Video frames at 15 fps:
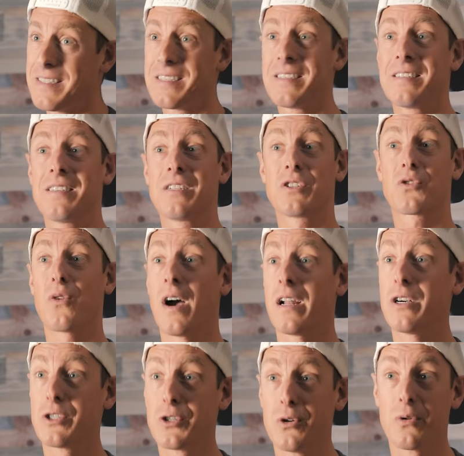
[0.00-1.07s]
This isn't
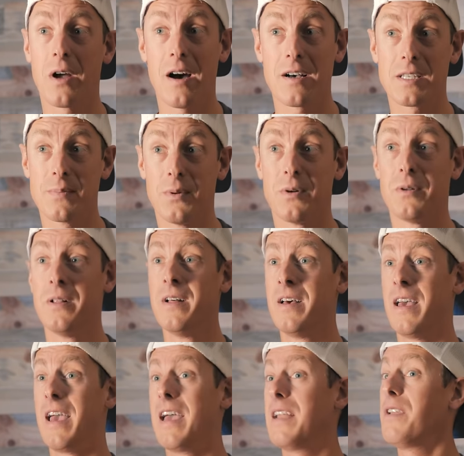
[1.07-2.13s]
tried or true gospel,
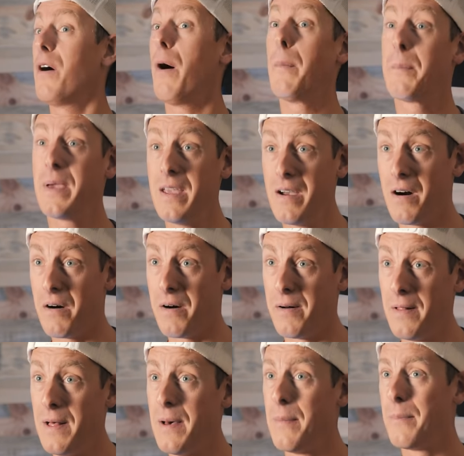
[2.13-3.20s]
end all be
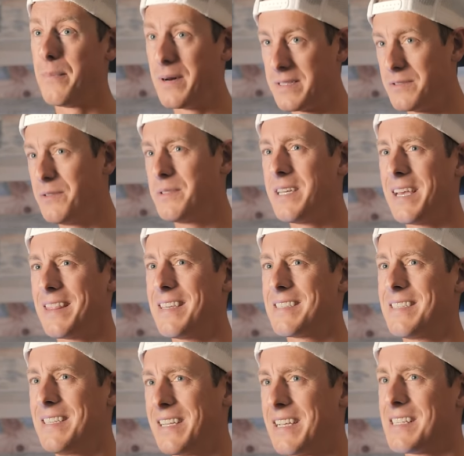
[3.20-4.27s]
all. But do take this into